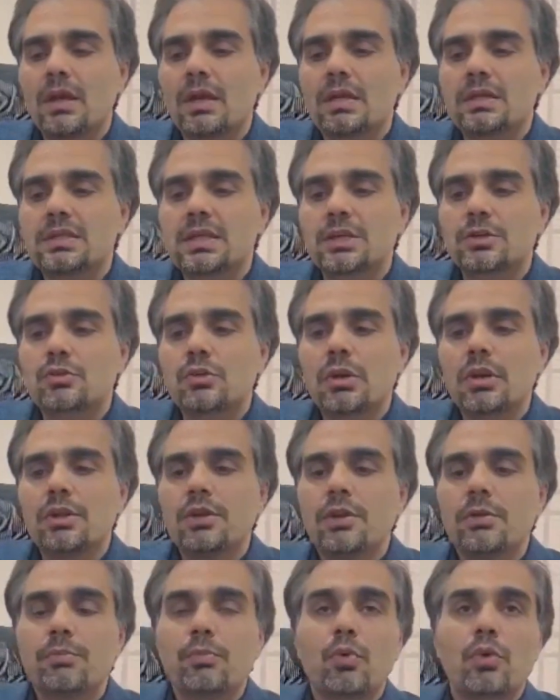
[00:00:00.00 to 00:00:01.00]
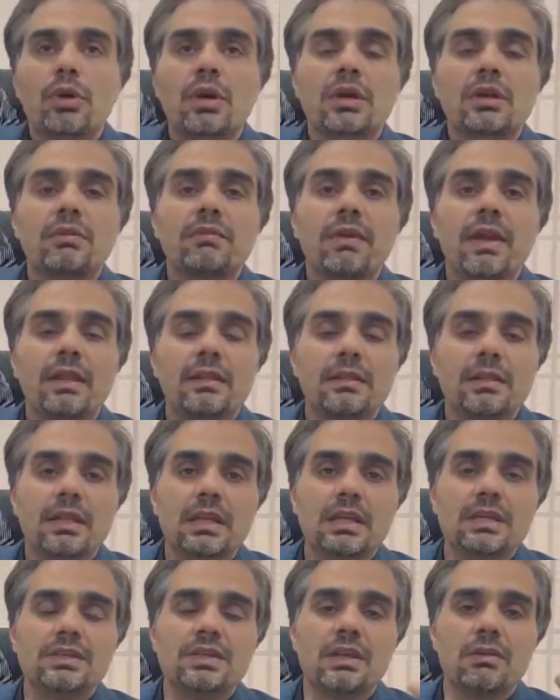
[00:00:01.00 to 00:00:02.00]
sexual and reproductive health
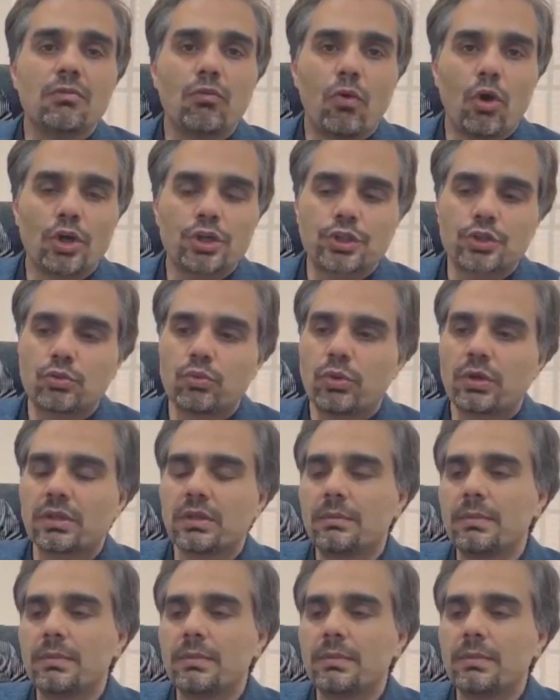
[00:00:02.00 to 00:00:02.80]
needs, and WASH were the